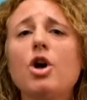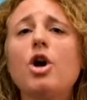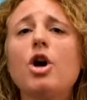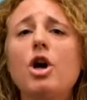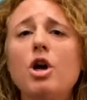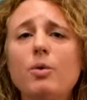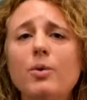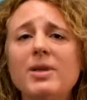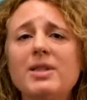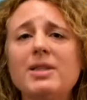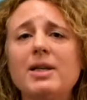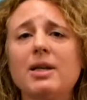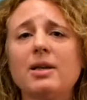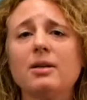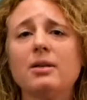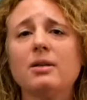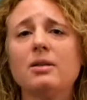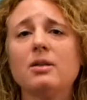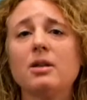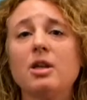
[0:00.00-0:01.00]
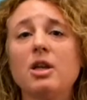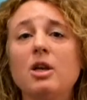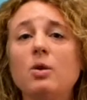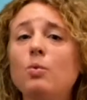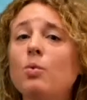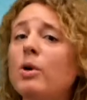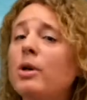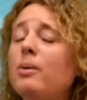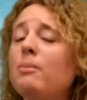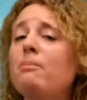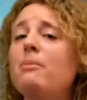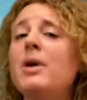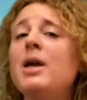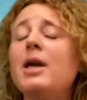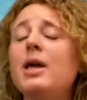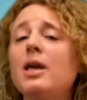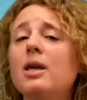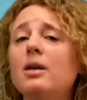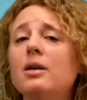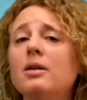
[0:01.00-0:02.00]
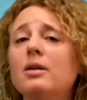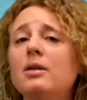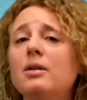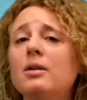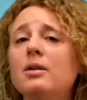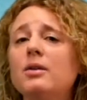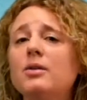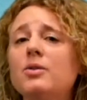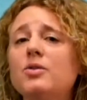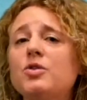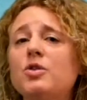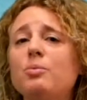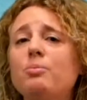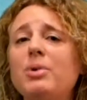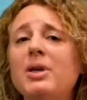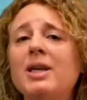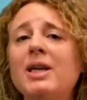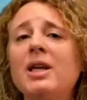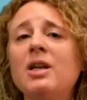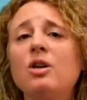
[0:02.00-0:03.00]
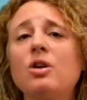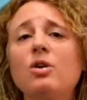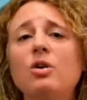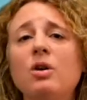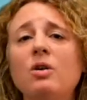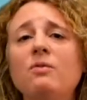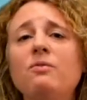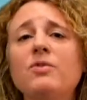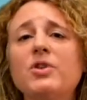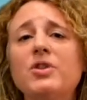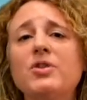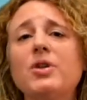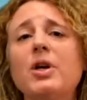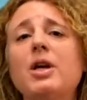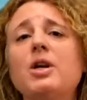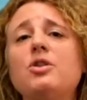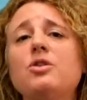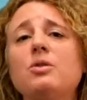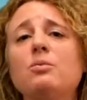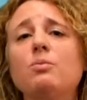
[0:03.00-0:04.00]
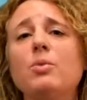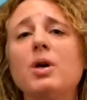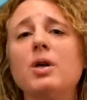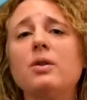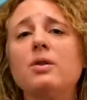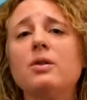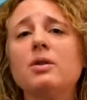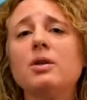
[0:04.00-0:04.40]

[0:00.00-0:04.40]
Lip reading: who is it that you want me to begin a conversation with,